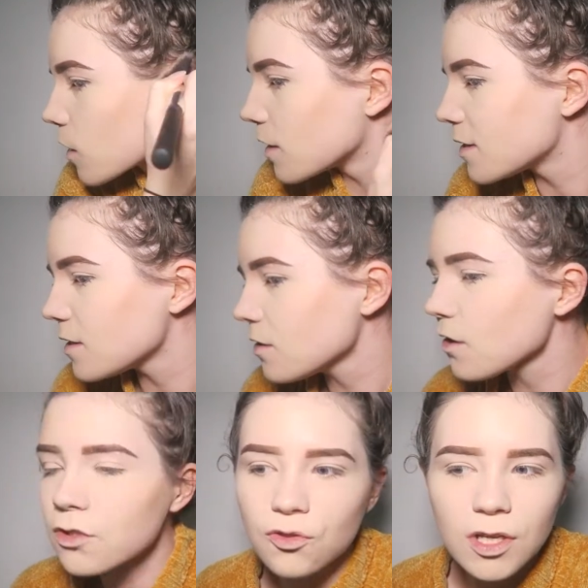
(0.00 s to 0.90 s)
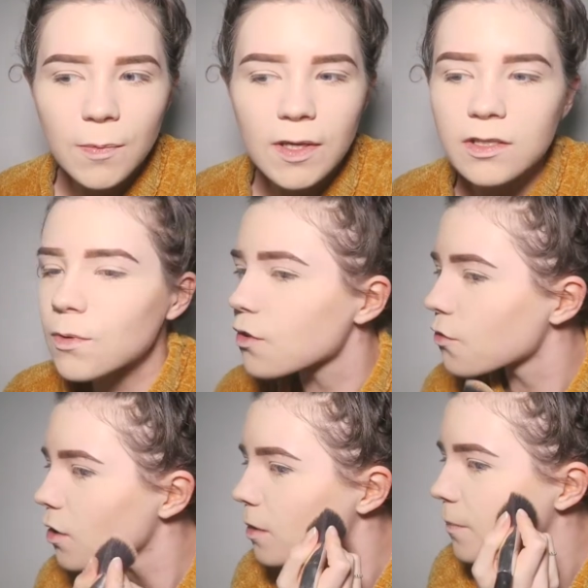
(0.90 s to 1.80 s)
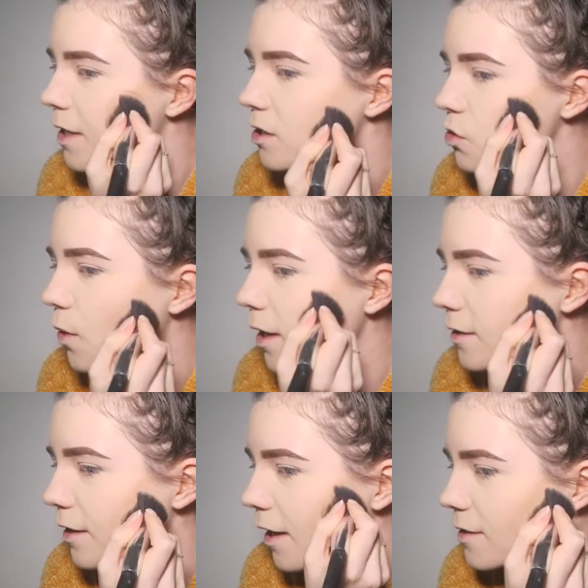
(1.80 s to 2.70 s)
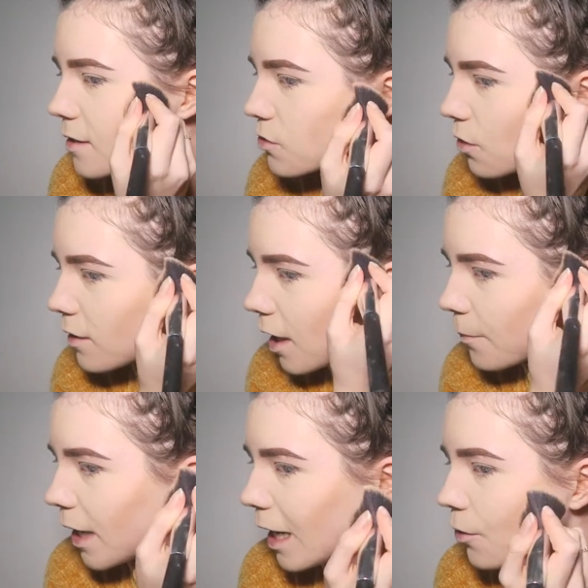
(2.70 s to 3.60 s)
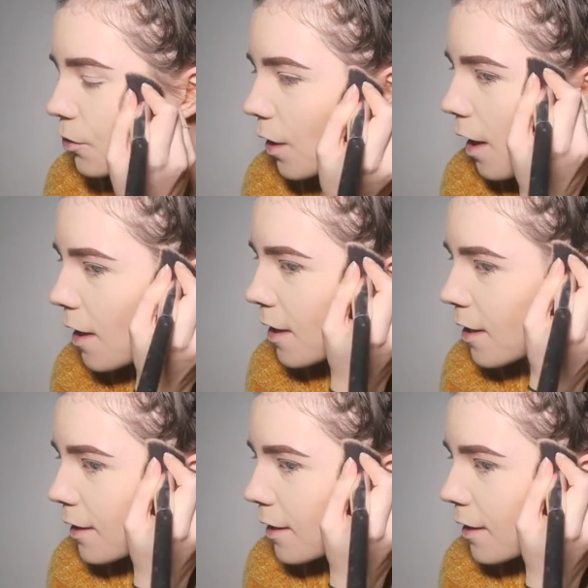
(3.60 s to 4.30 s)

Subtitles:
This isn't as creamy as what I thought it'd be. Quite nice. It's sort of like powder.